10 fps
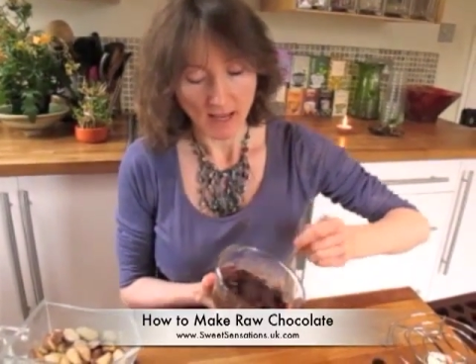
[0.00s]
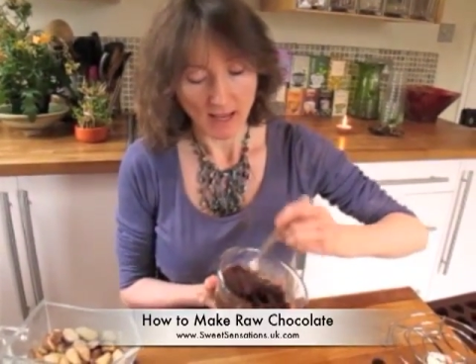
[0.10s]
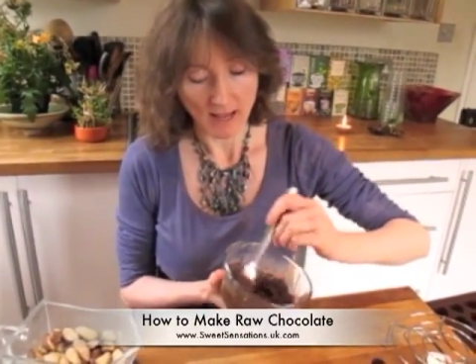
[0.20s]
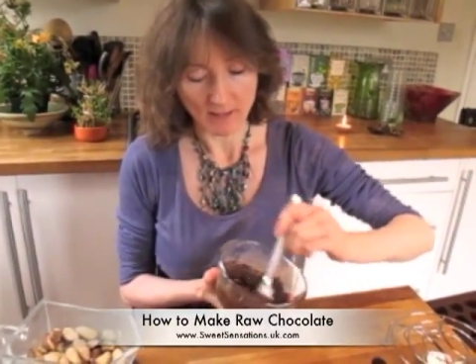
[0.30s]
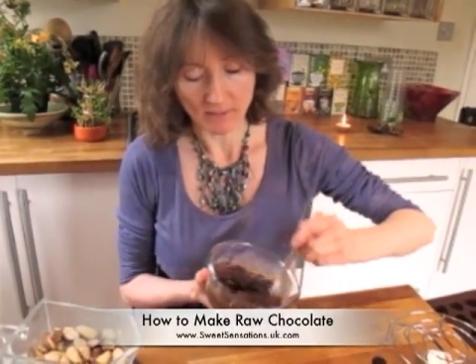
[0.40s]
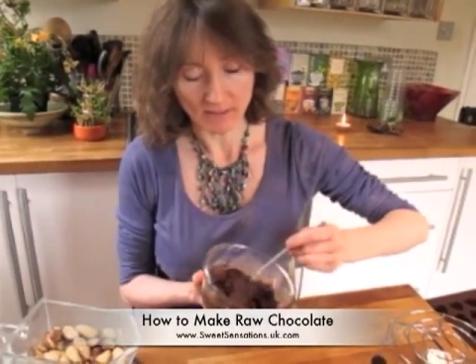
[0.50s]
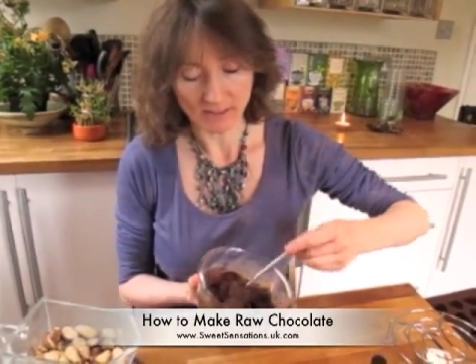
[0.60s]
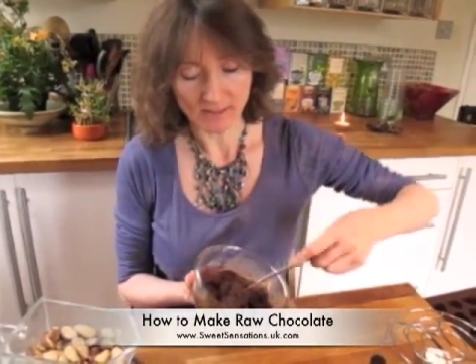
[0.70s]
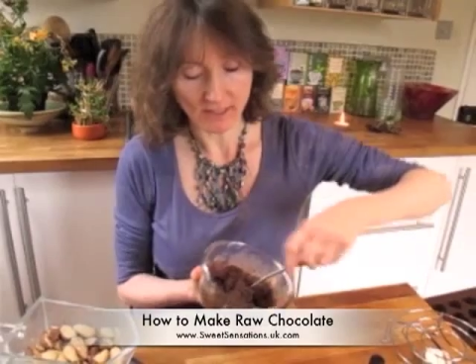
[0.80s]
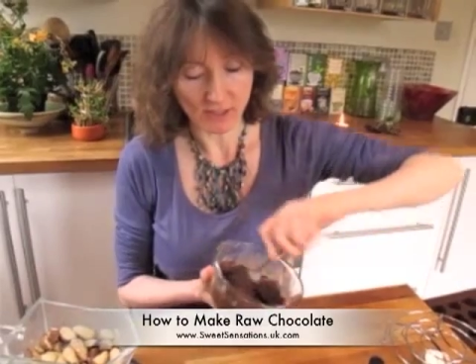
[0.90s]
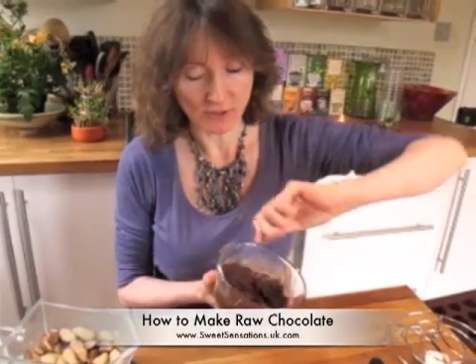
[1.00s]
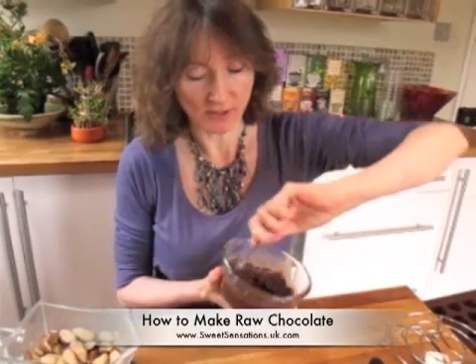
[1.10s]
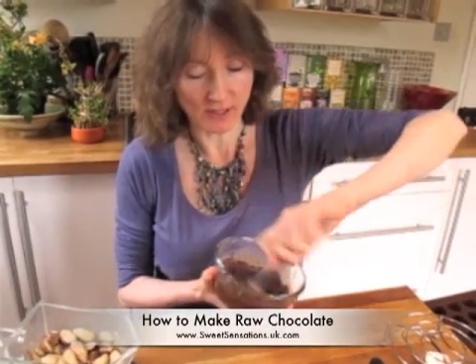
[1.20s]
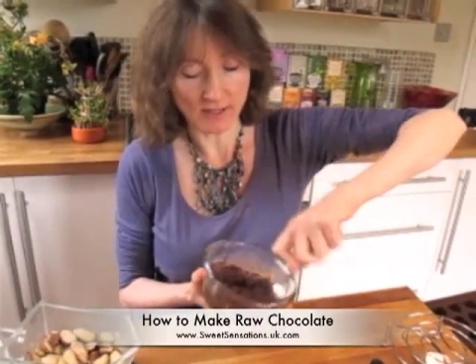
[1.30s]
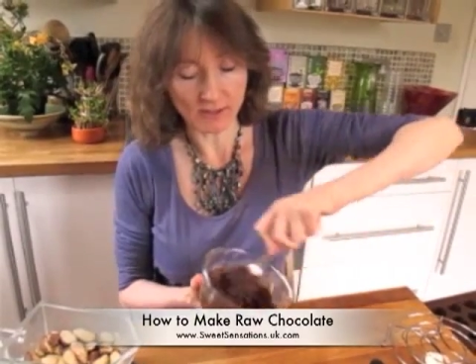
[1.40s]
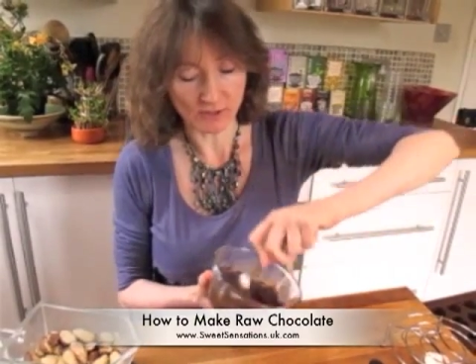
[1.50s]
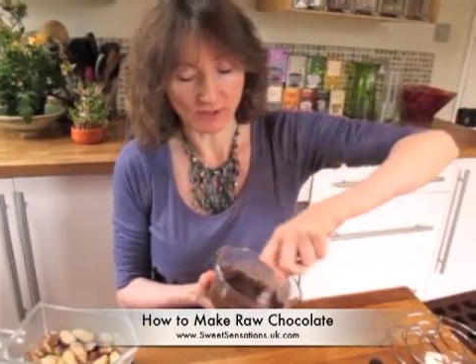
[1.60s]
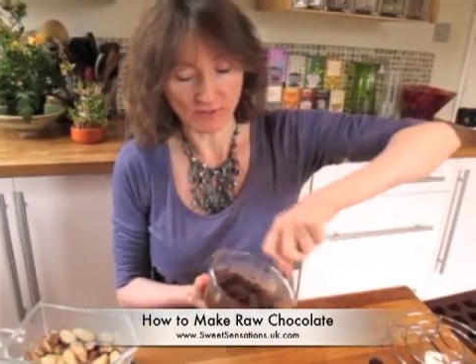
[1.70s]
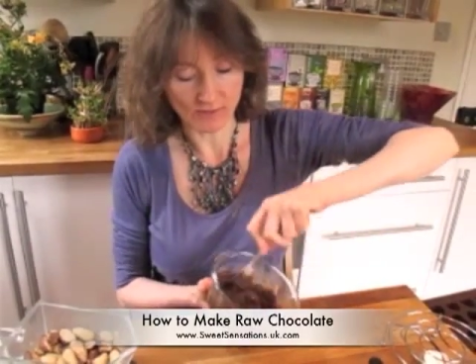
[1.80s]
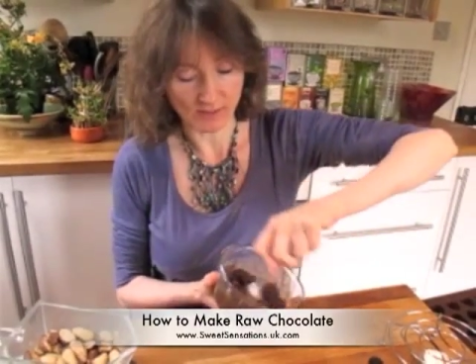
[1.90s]
At this stage you can either
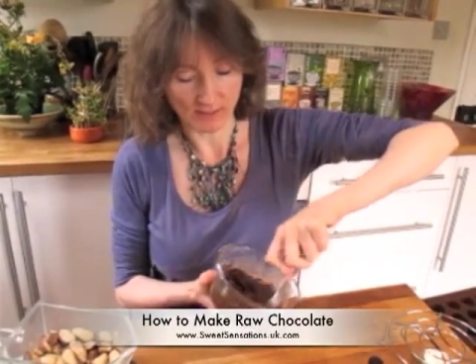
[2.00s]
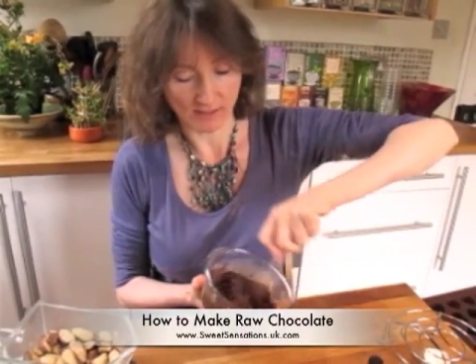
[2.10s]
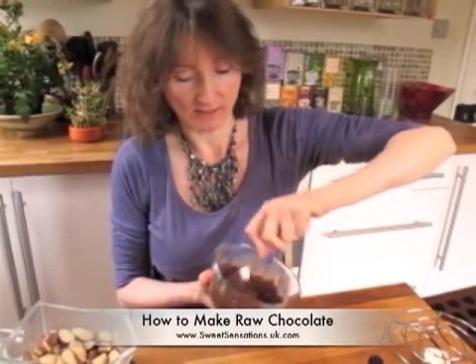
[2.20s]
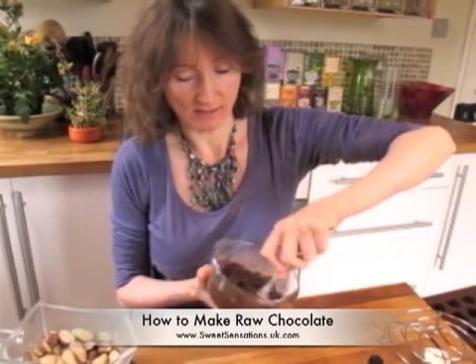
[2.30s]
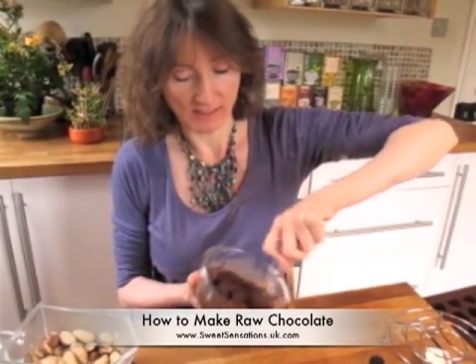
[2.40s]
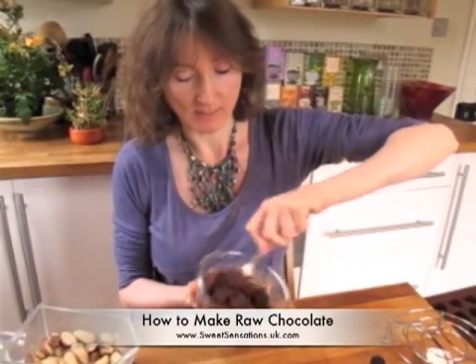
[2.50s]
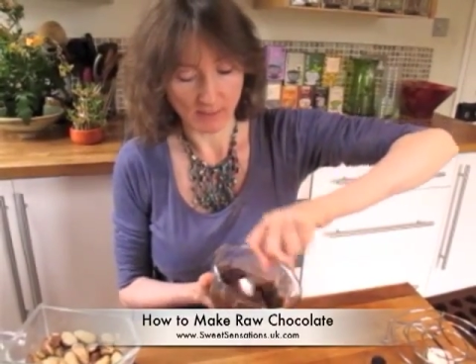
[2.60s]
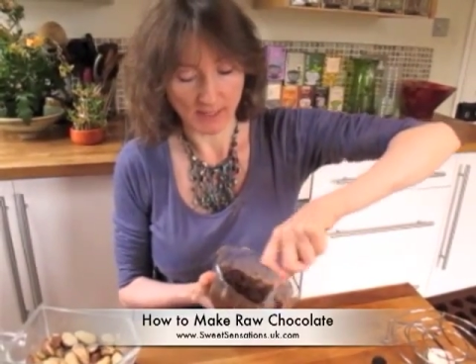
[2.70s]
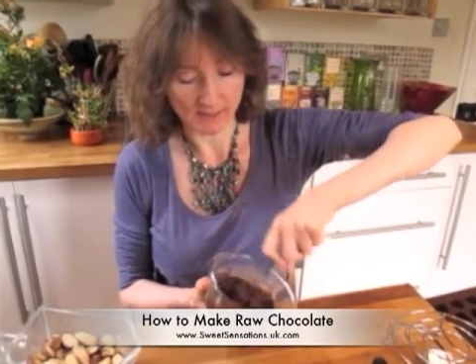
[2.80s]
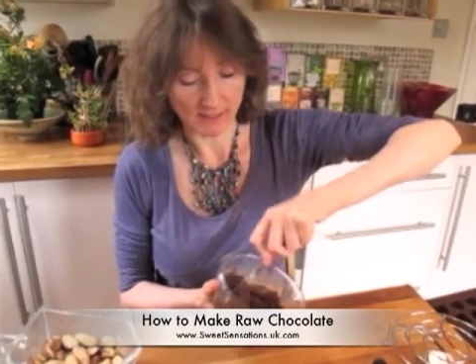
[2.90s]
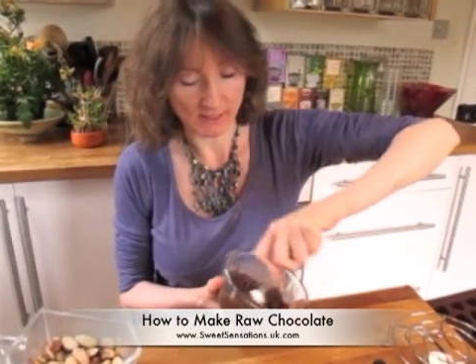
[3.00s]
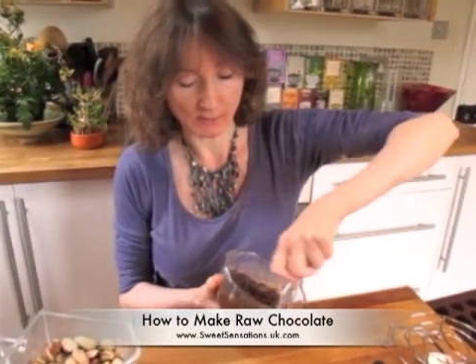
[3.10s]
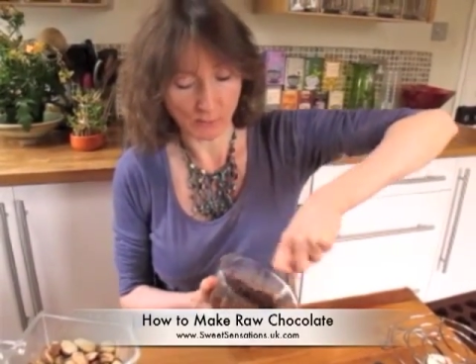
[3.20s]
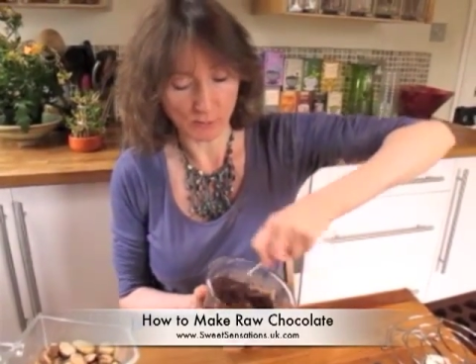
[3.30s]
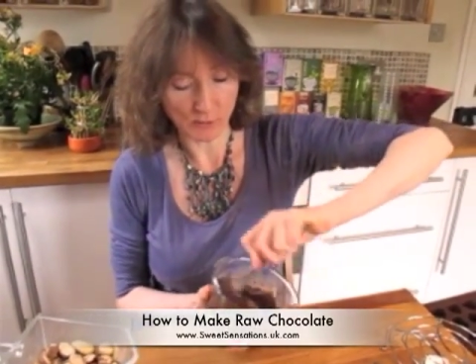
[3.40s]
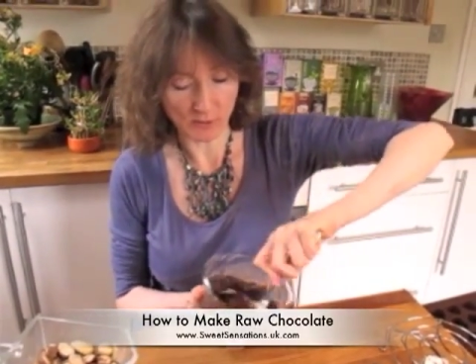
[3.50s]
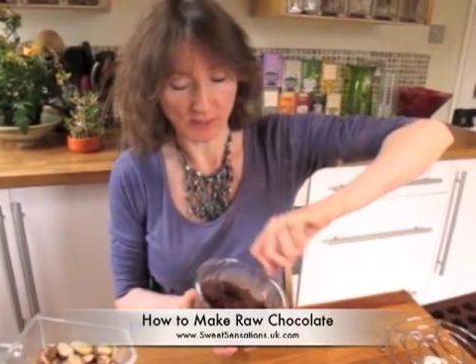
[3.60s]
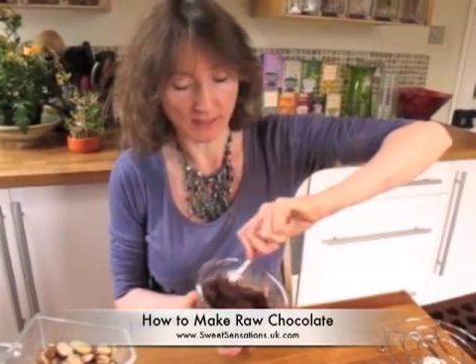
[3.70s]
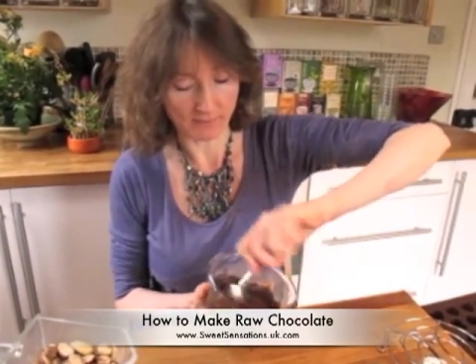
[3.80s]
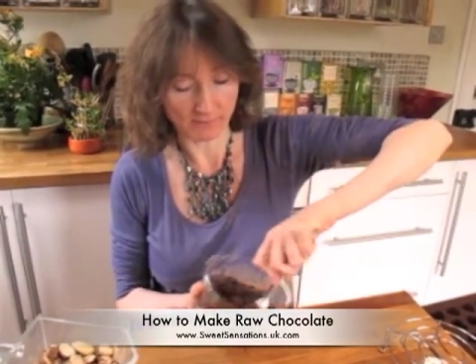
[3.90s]
just keep it as it is, or you
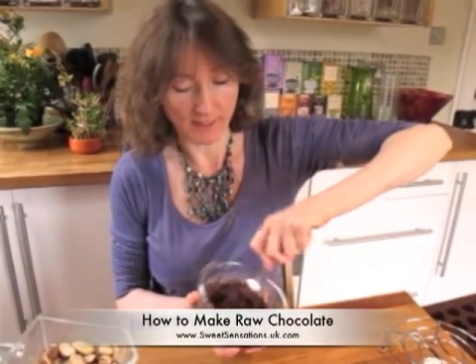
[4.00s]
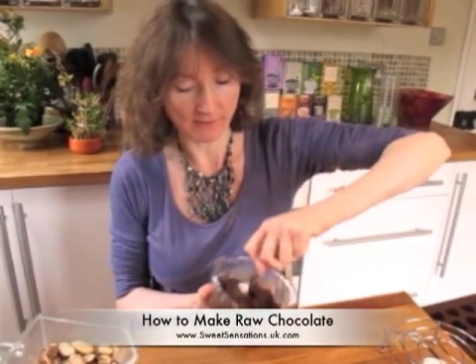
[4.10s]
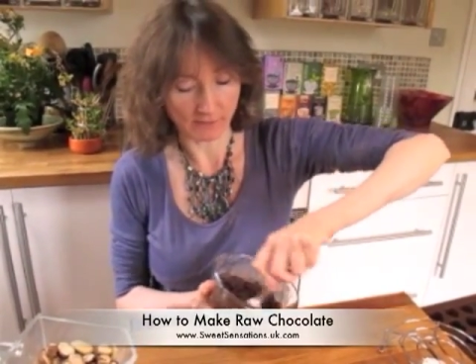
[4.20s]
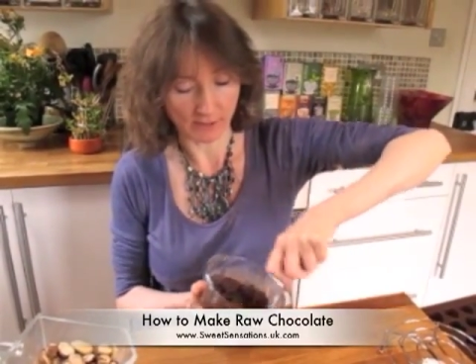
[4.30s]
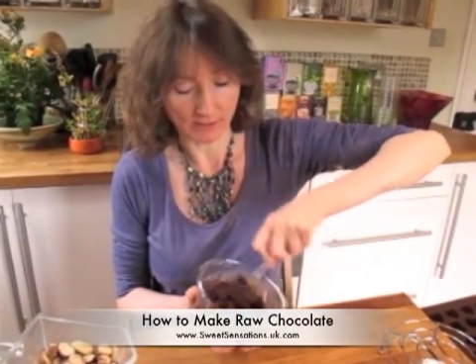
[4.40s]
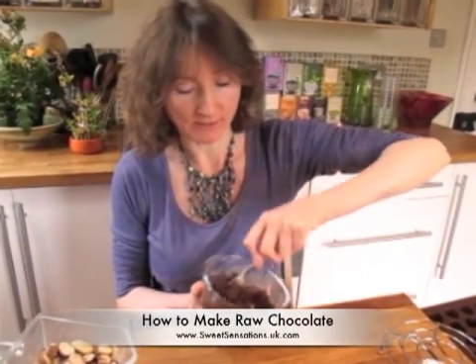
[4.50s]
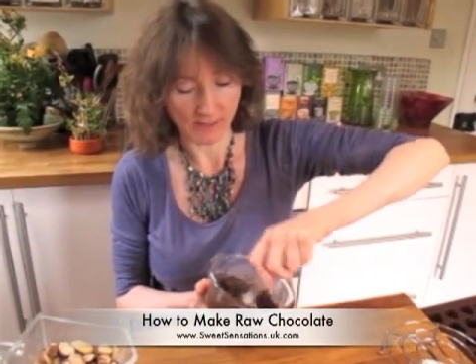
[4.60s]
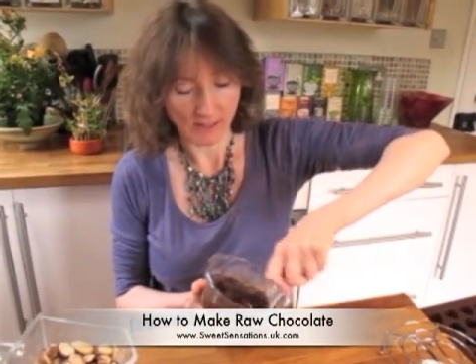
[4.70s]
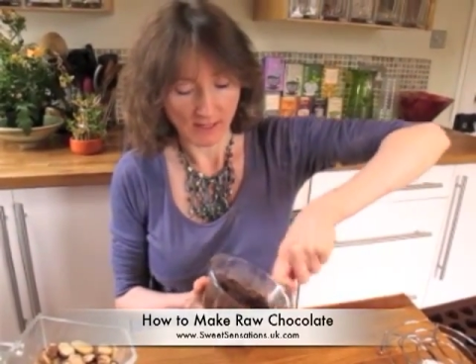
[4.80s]
can add flavourings.